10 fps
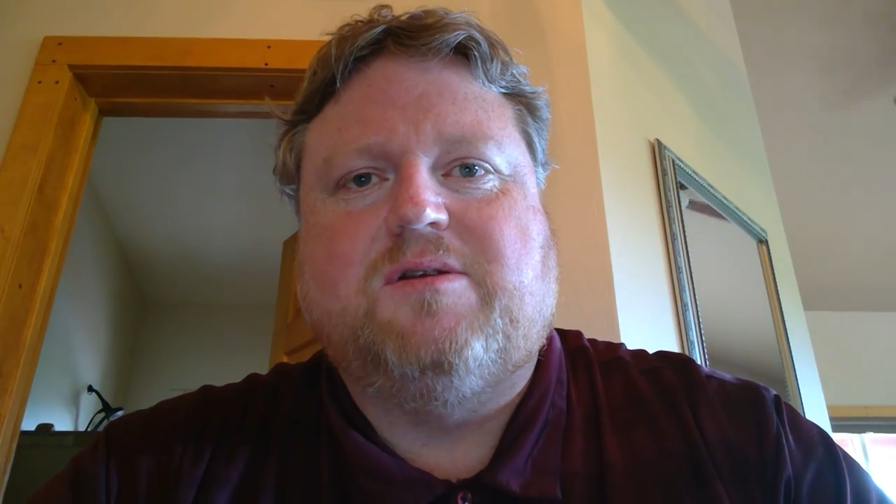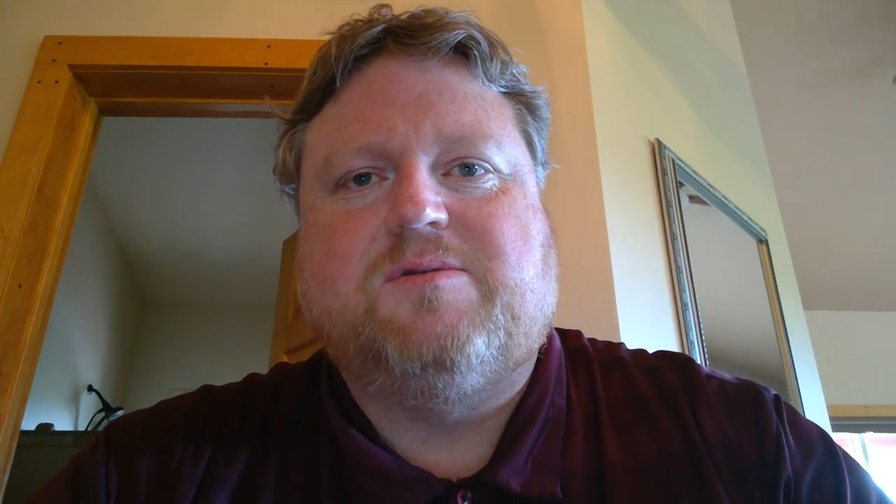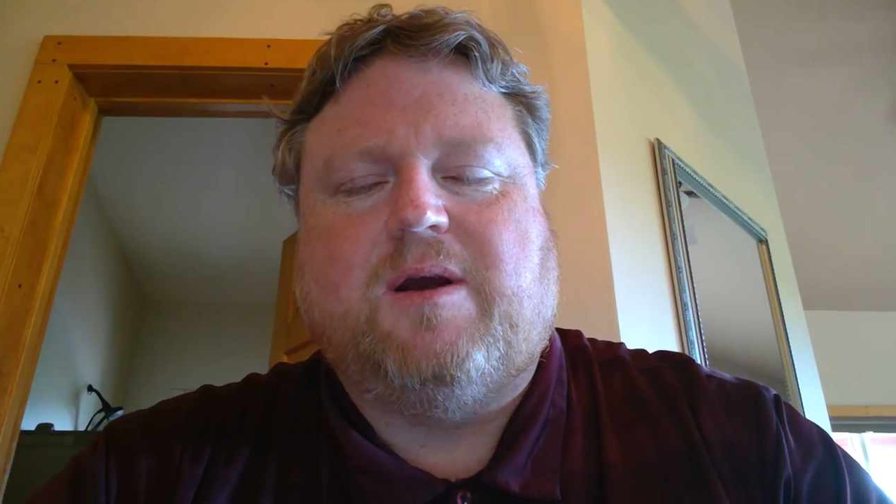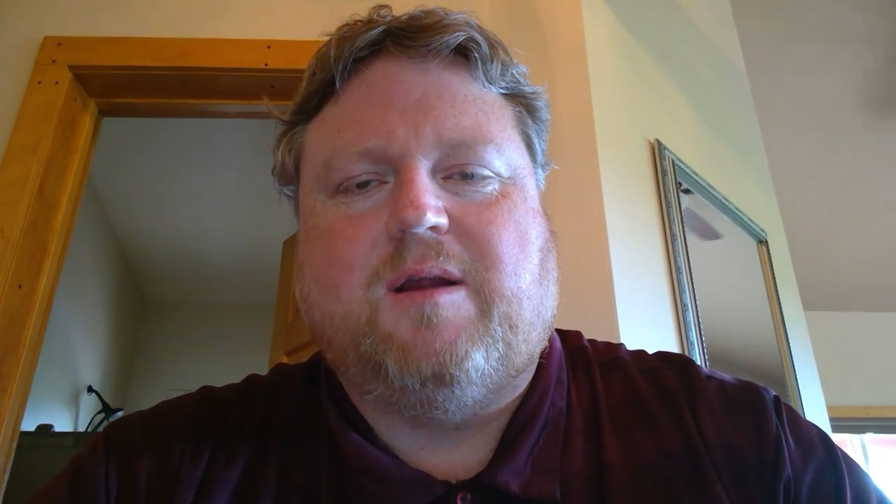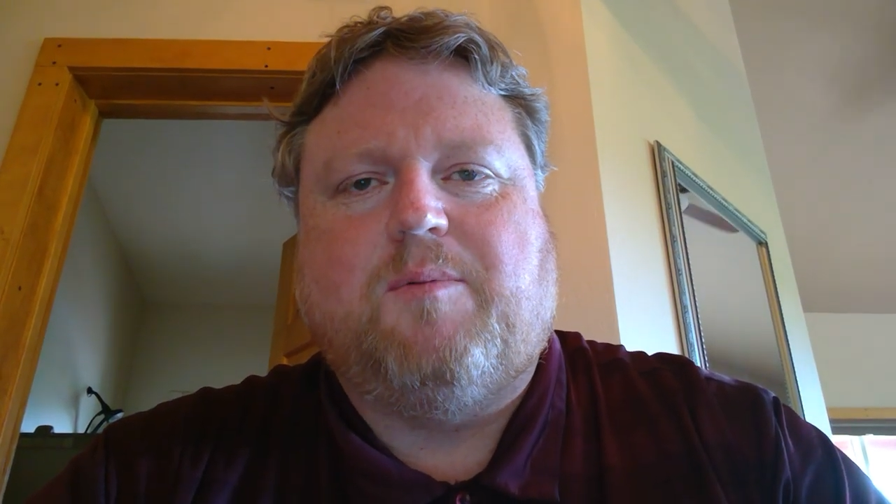It's
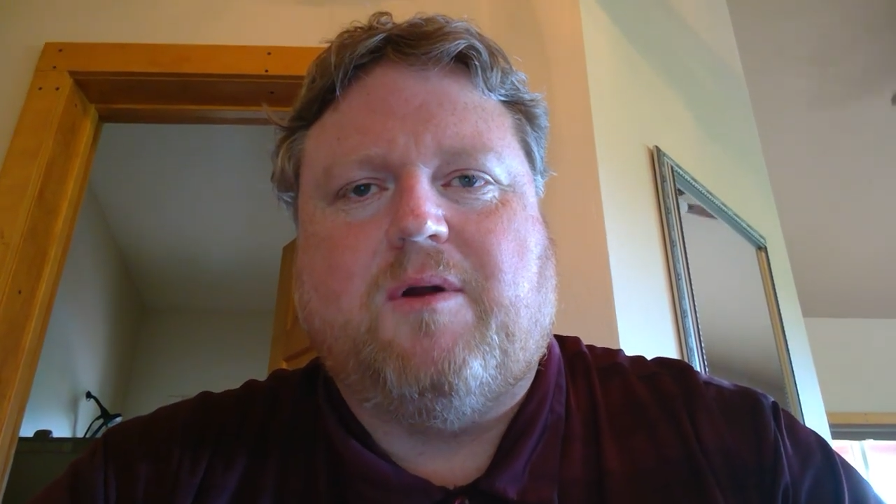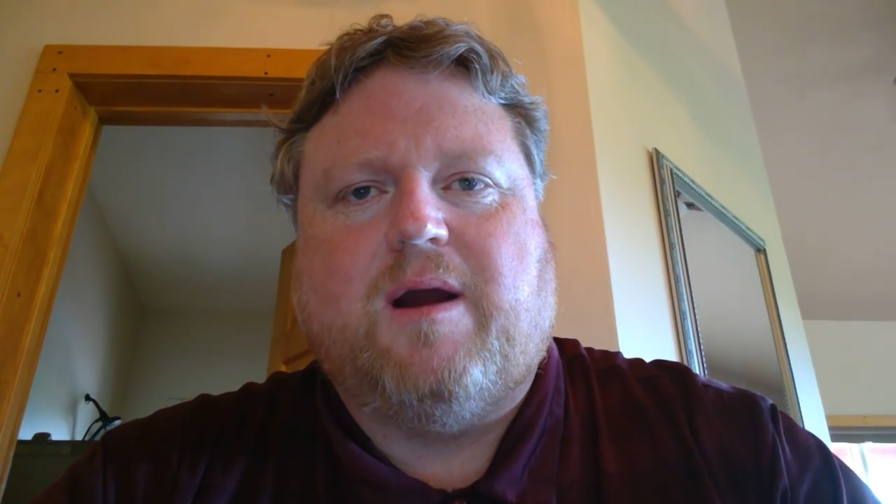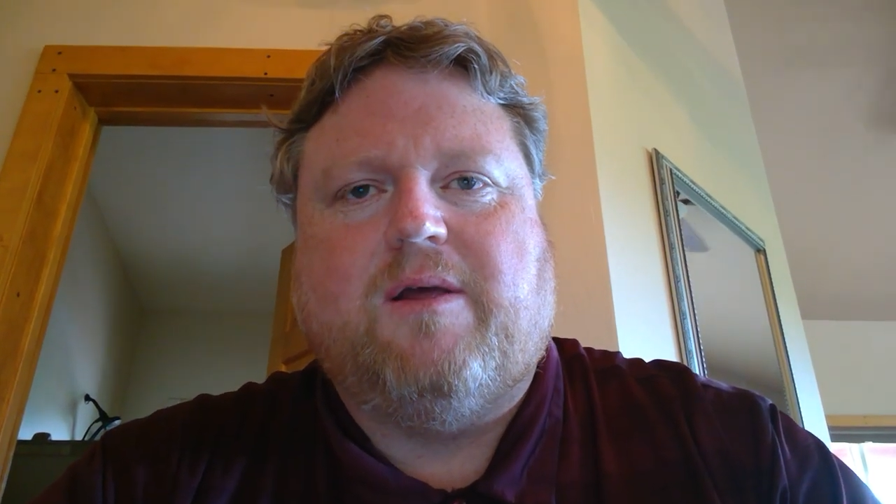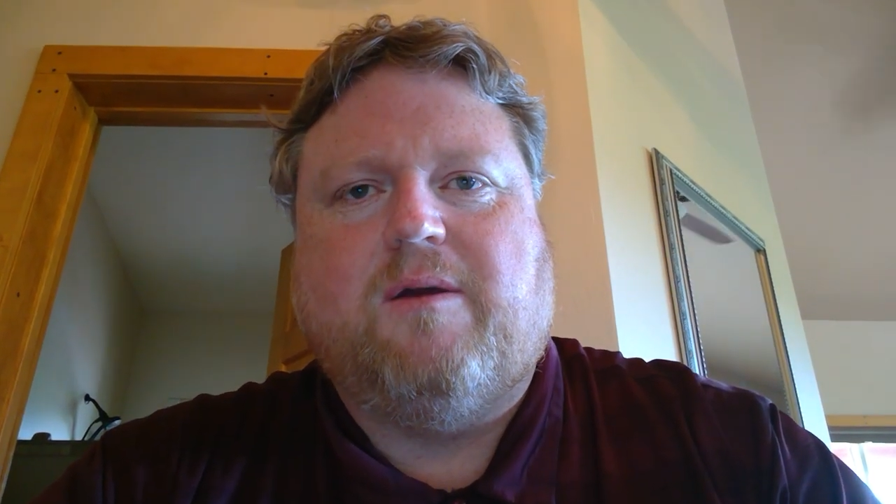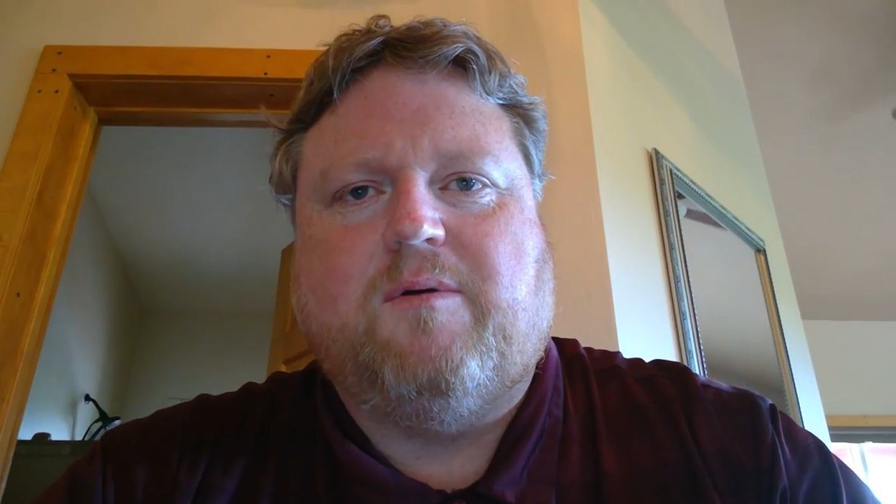right up your
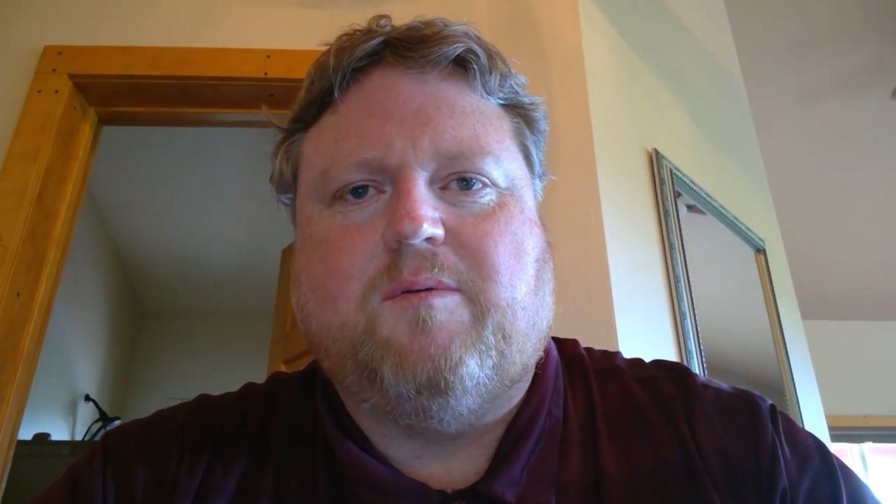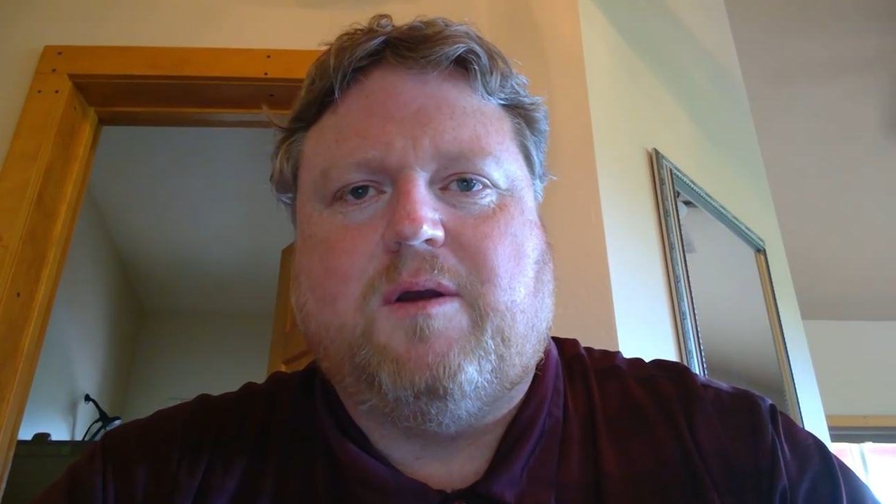alley with